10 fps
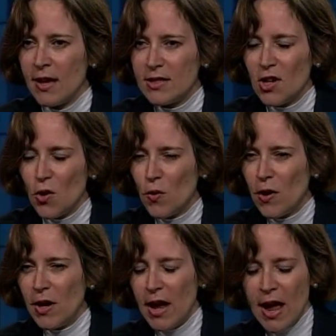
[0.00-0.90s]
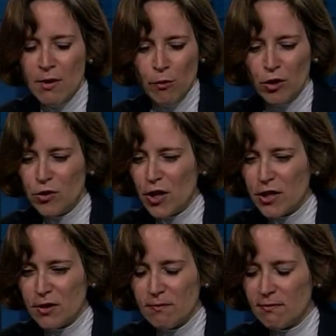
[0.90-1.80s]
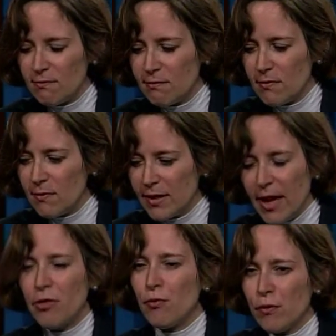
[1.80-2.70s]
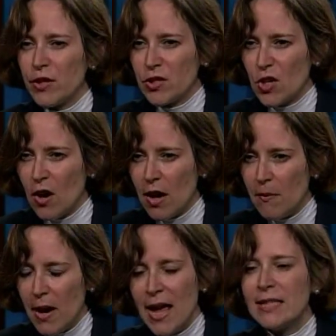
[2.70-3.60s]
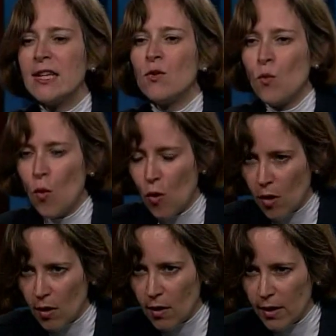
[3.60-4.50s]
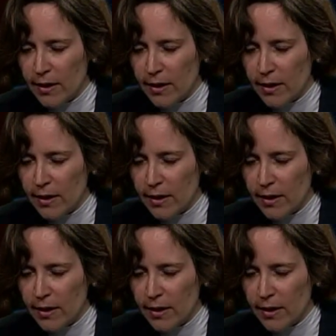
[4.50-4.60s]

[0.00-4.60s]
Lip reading: So, and we'll just get through this time, as in war.